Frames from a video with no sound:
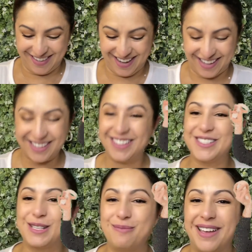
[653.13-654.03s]
I to
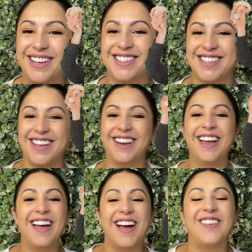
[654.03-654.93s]
use to meditate.
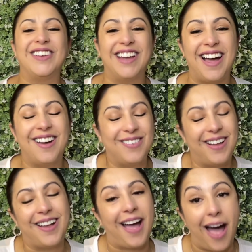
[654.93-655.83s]
I mean, how
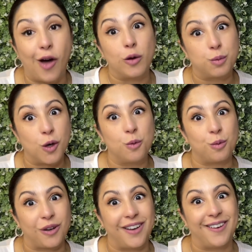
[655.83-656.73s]
how
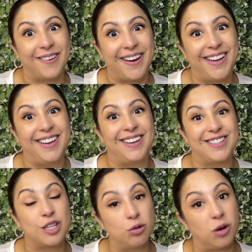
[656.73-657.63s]
appropriate, right?
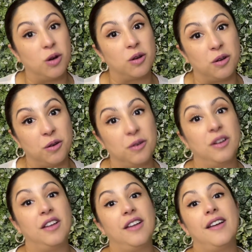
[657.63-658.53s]
It's Grogu
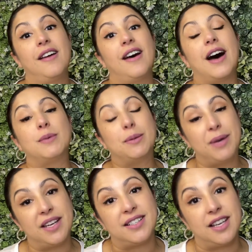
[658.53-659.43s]
on my
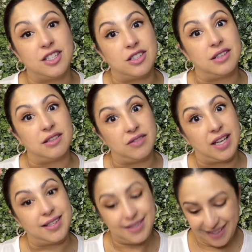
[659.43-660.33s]
meditation
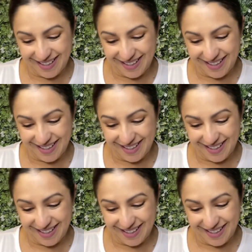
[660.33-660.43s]
device.